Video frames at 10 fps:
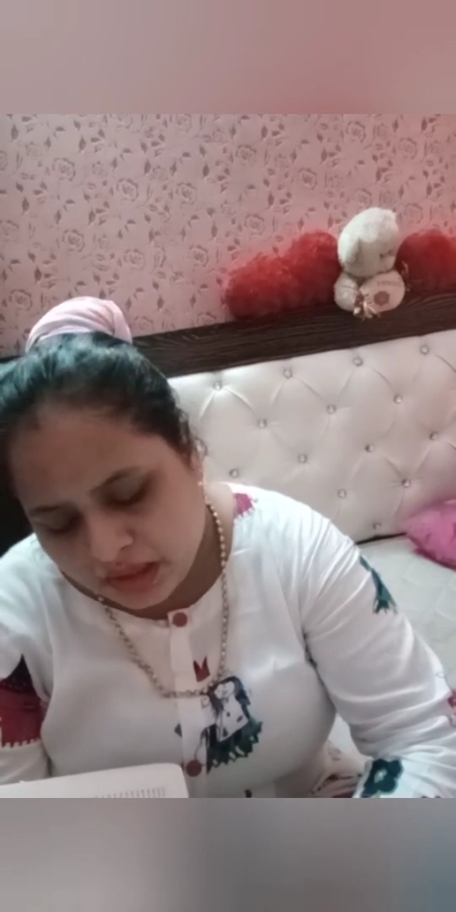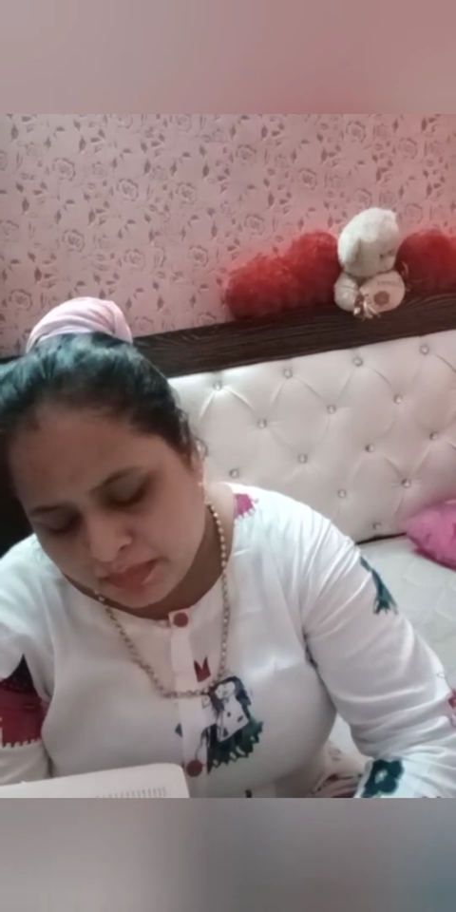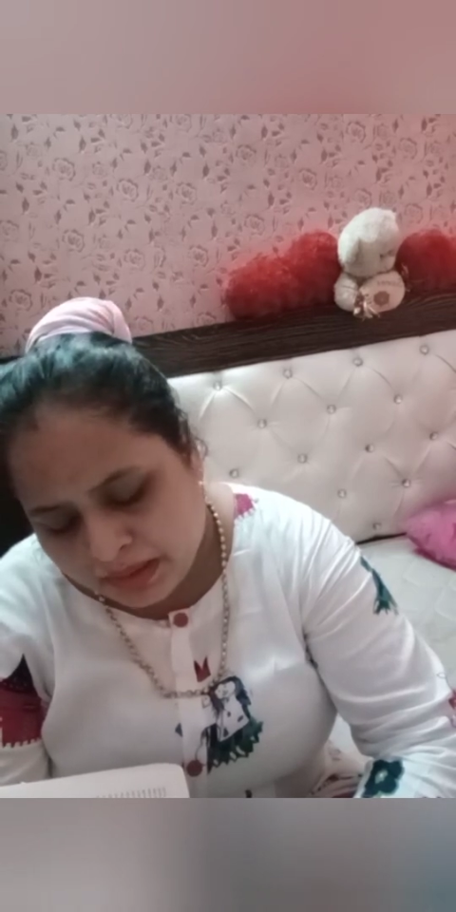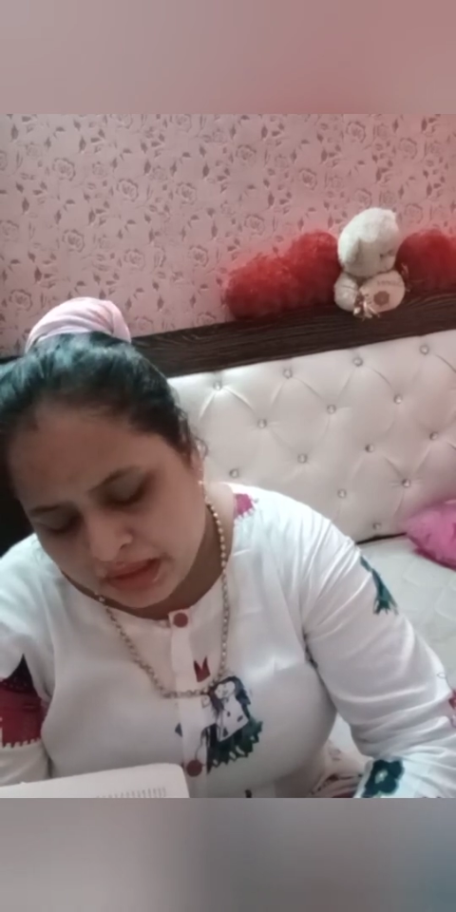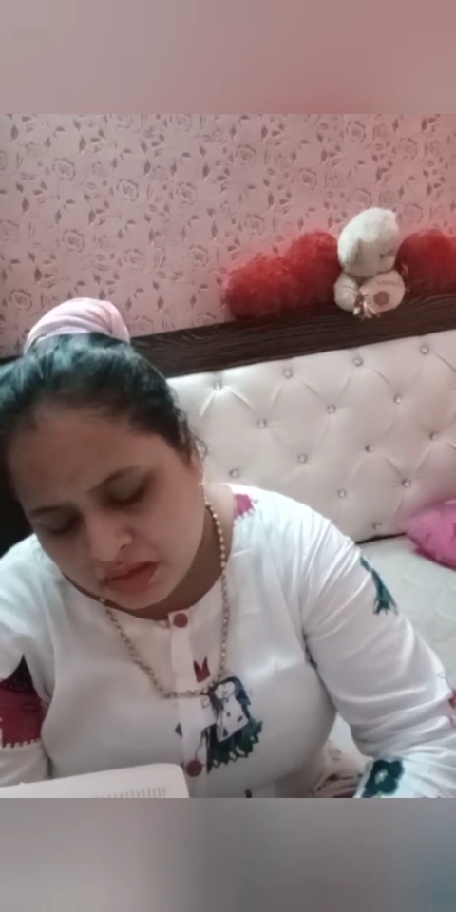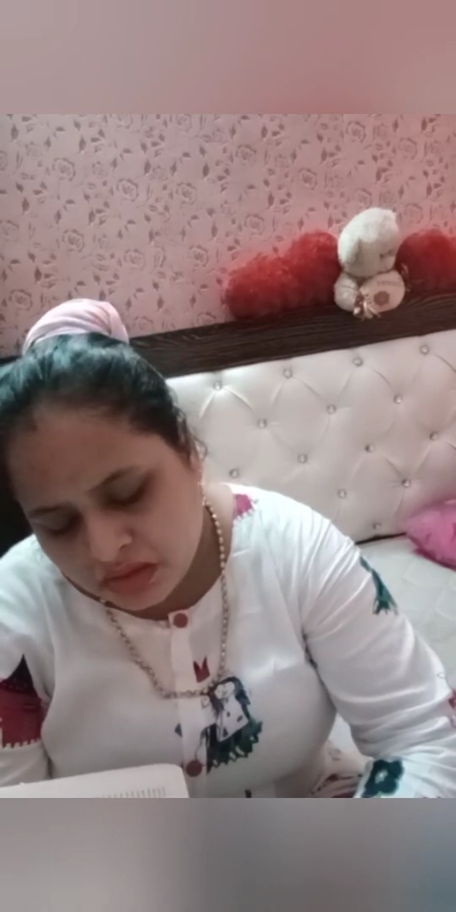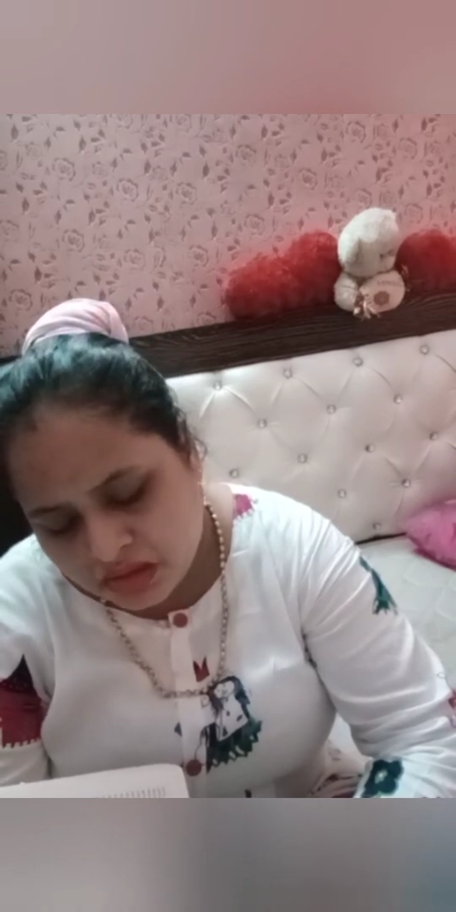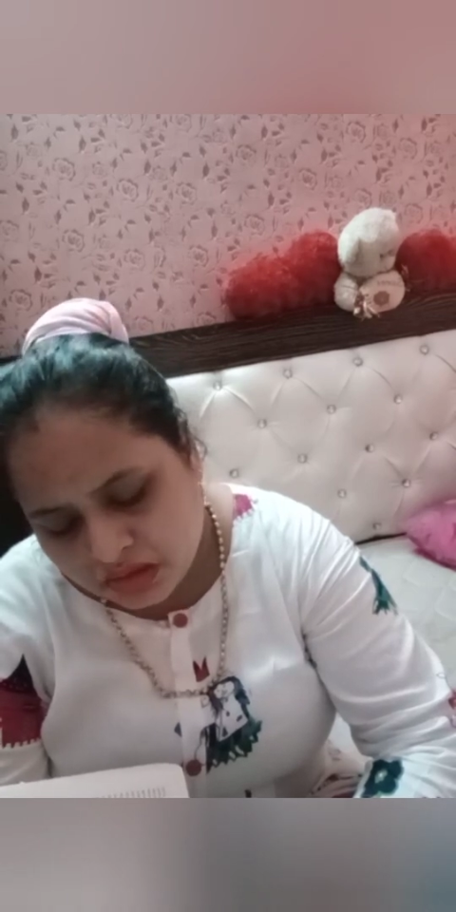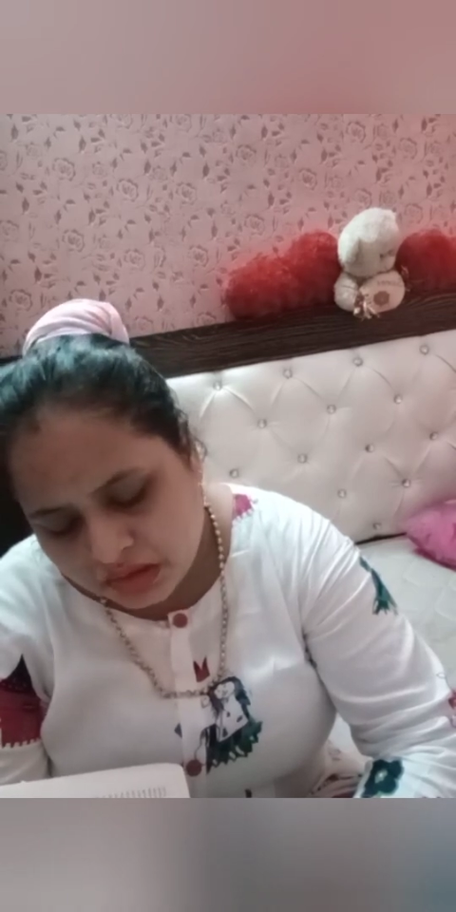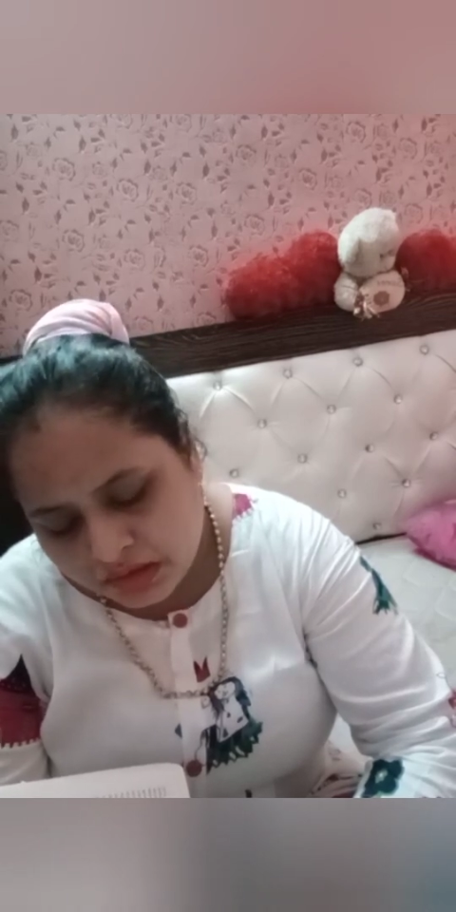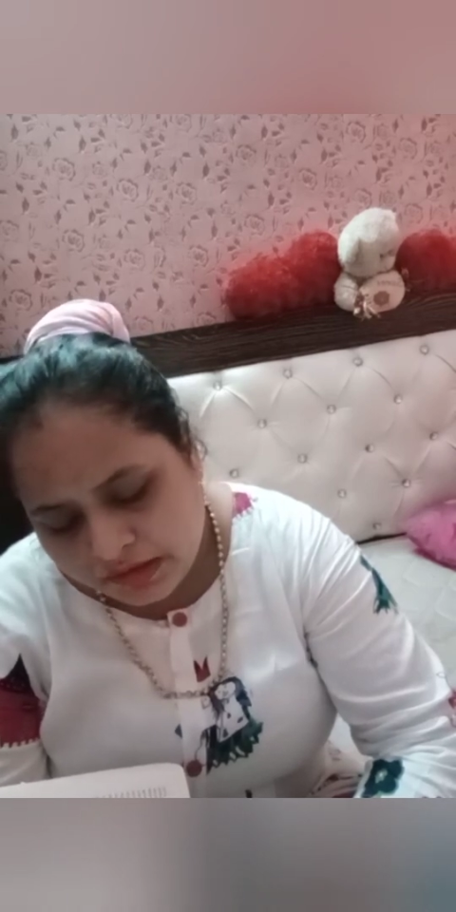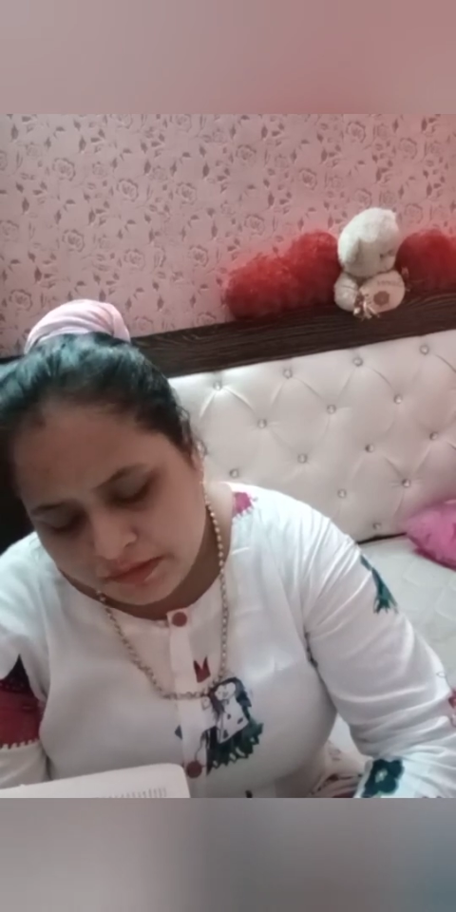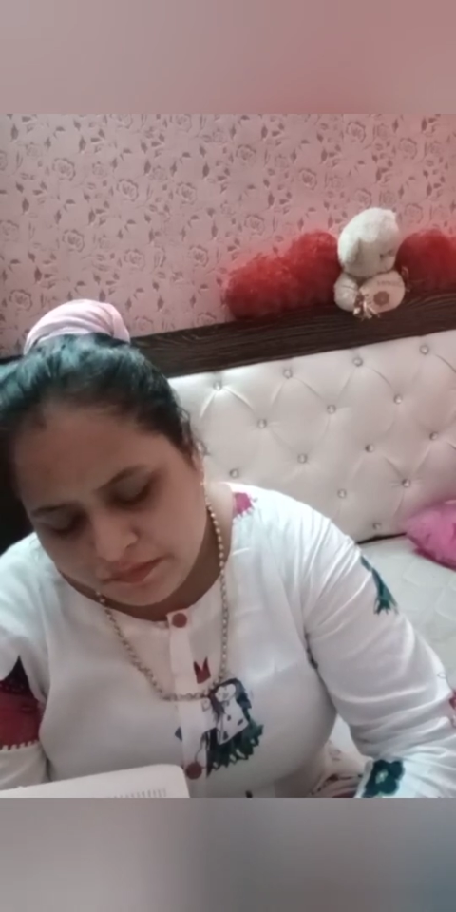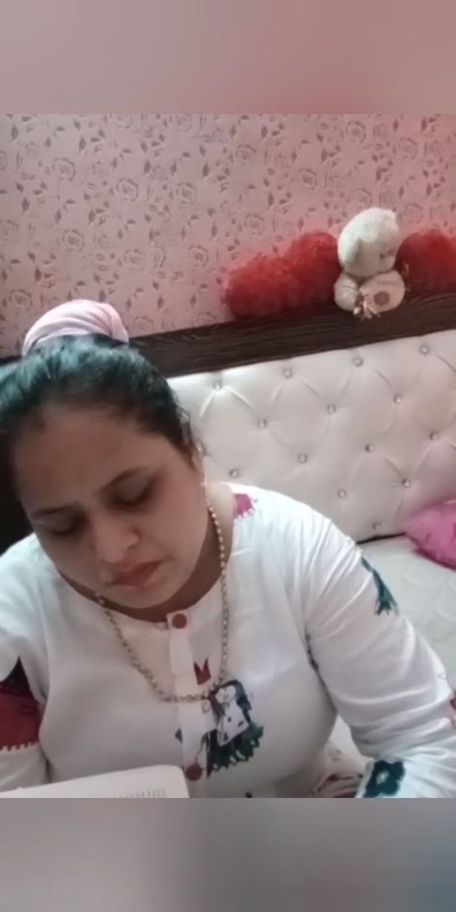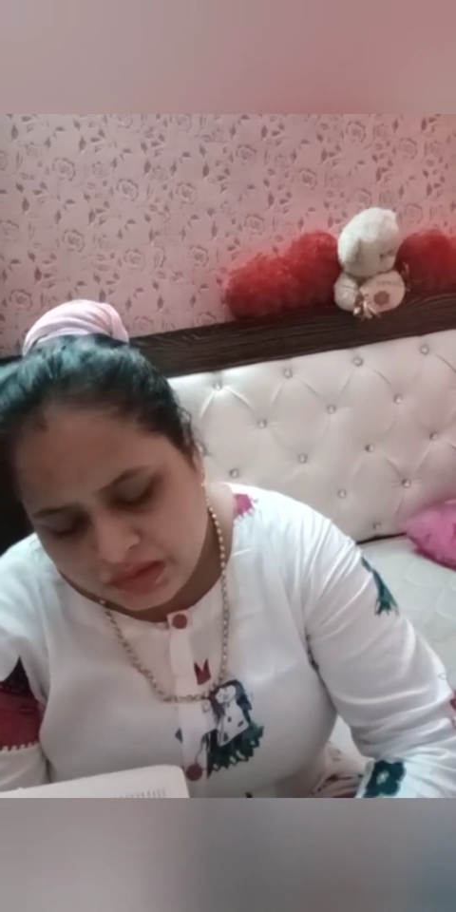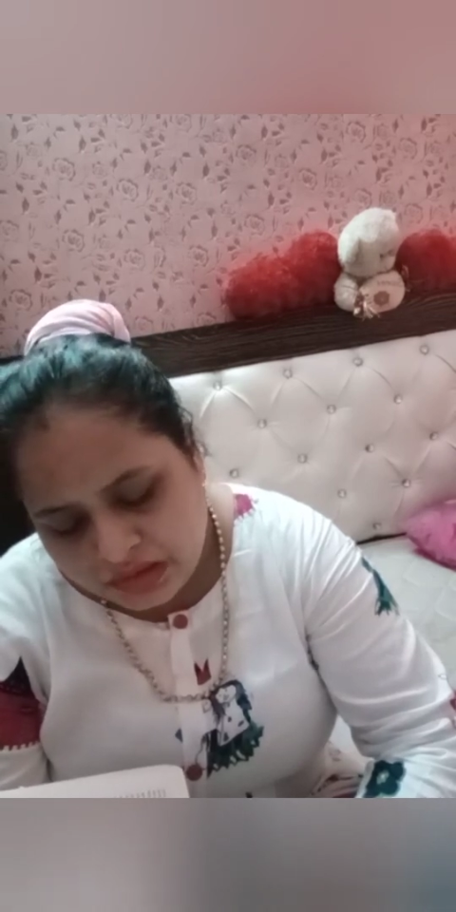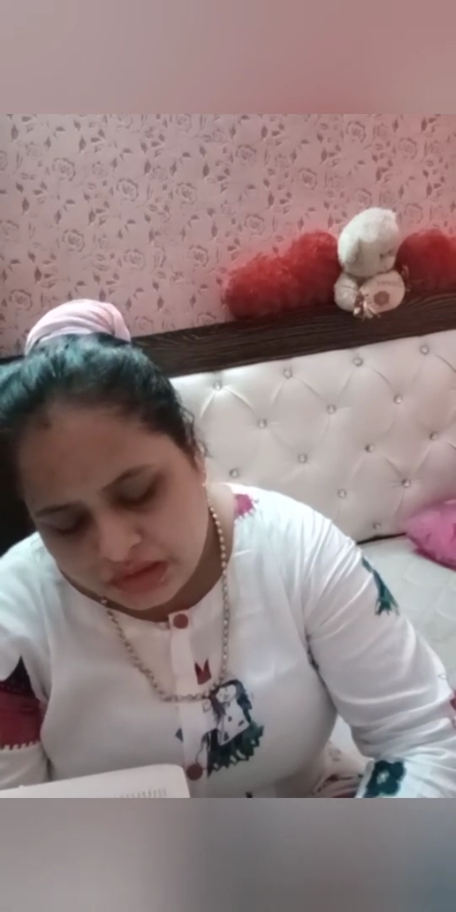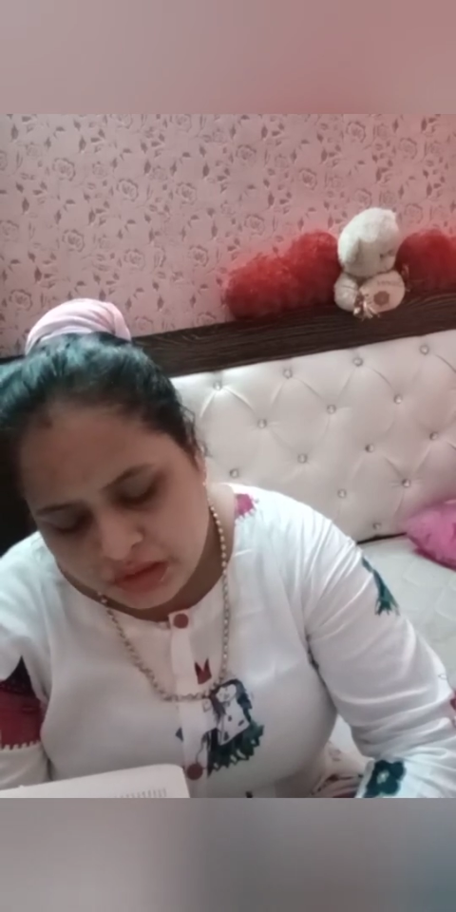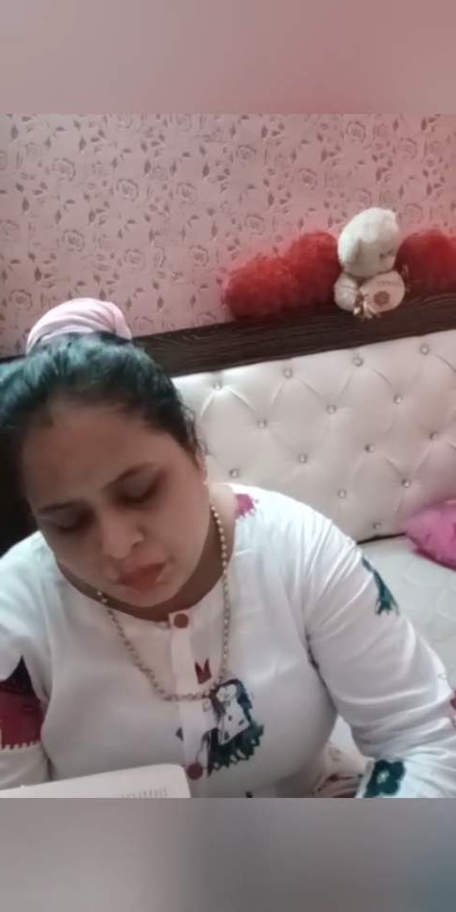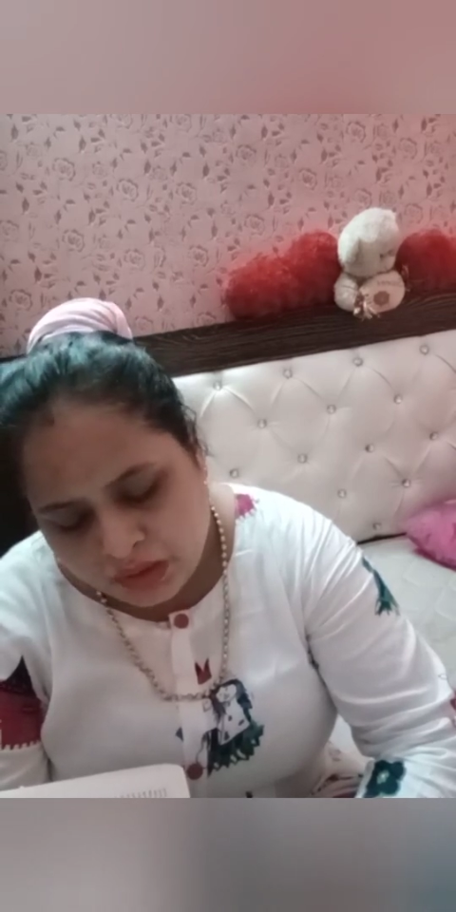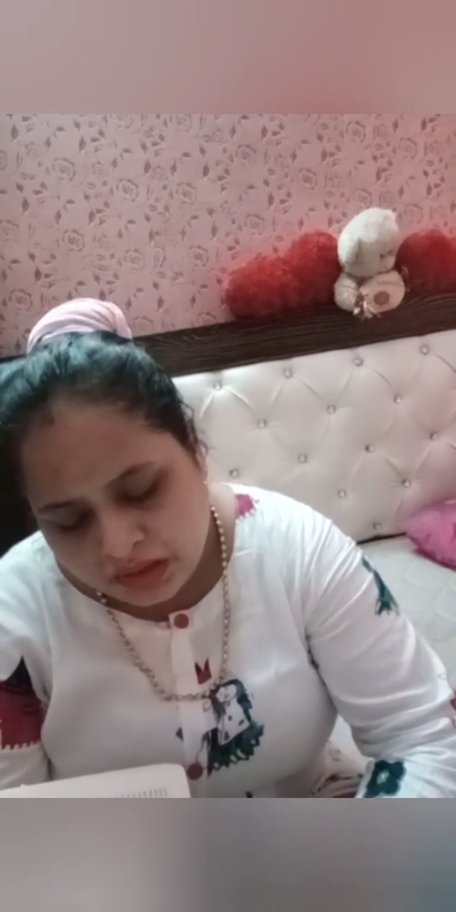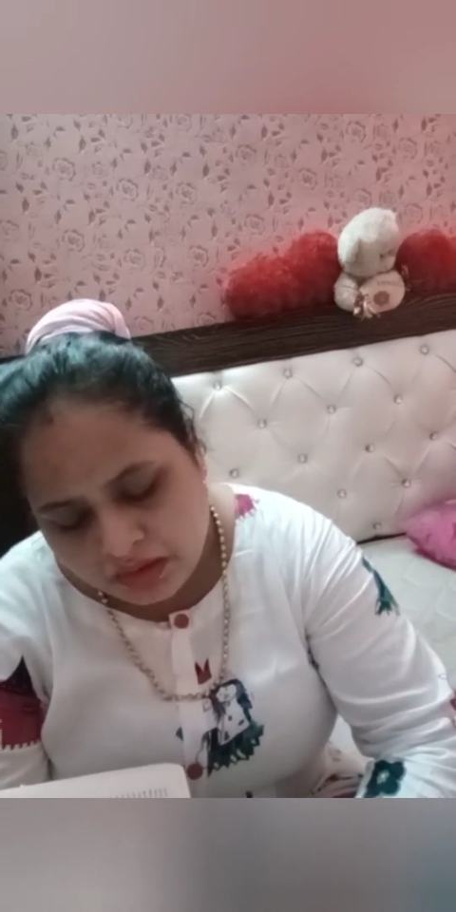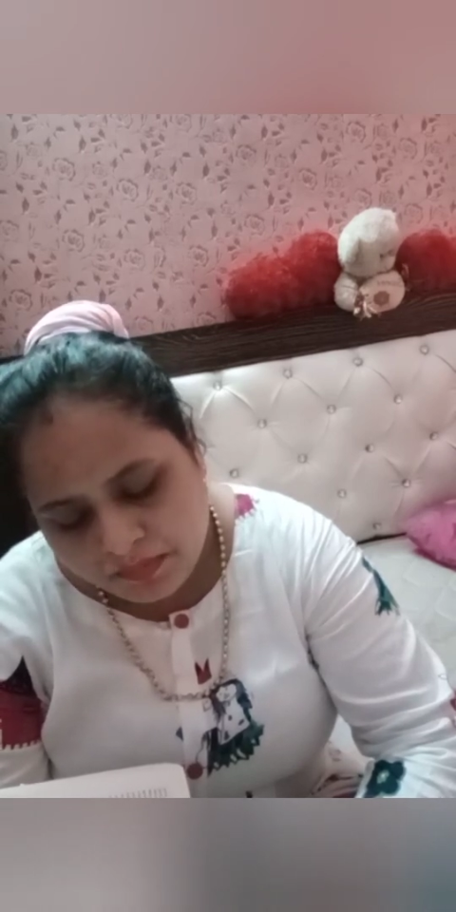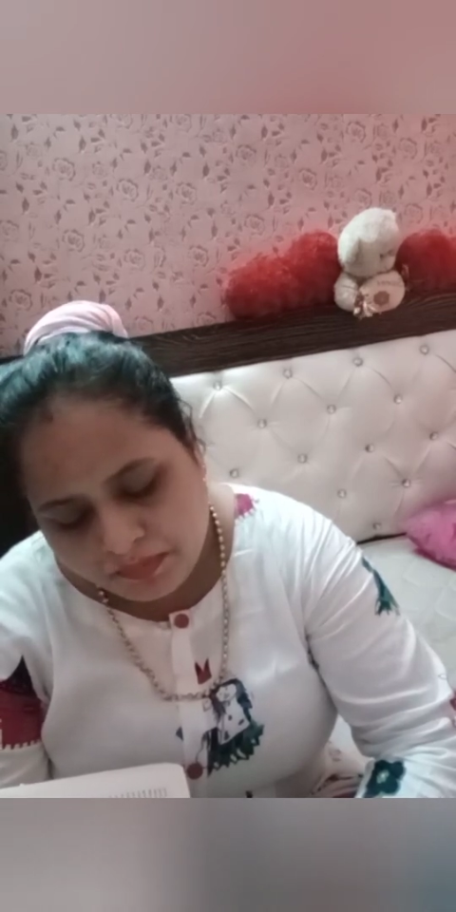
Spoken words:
is possible only when we have